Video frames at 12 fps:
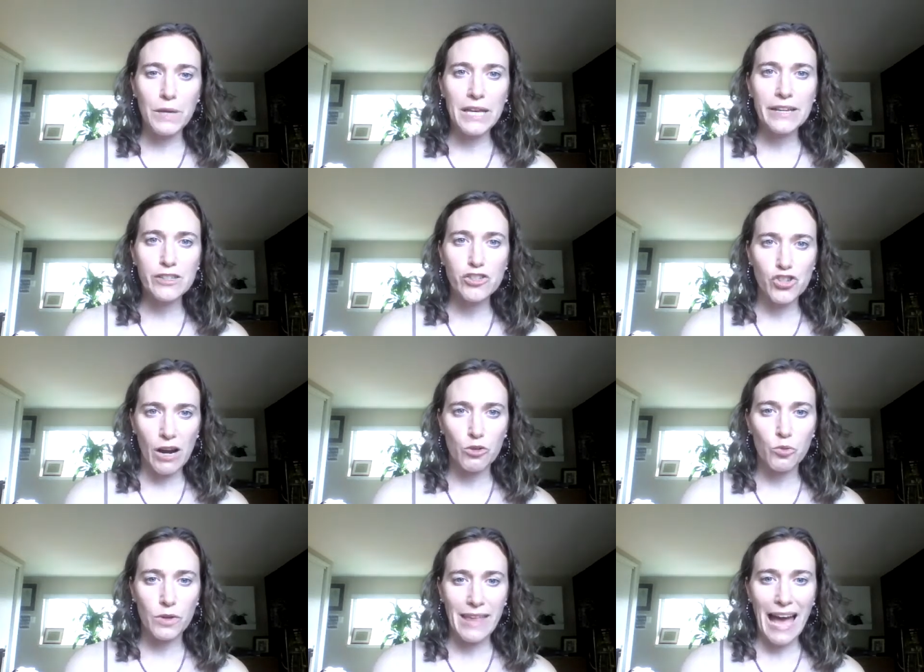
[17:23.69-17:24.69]
being
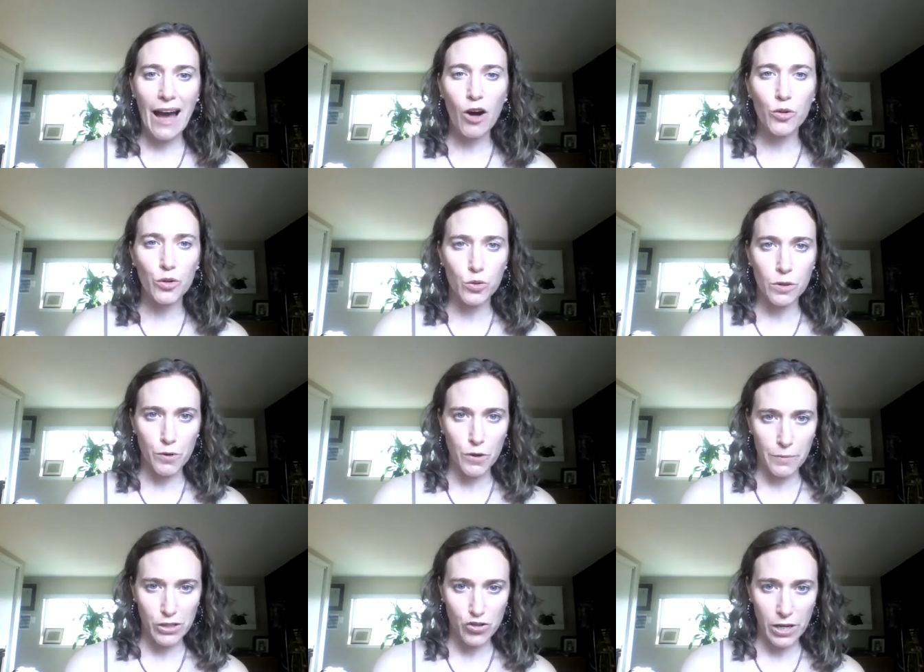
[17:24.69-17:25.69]
shared without your
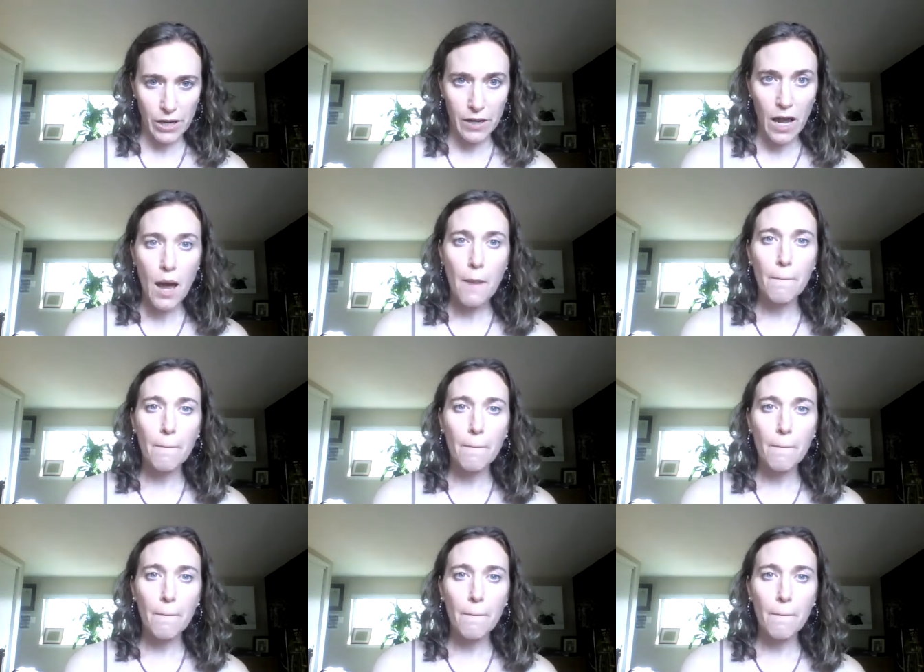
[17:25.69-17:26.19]
permission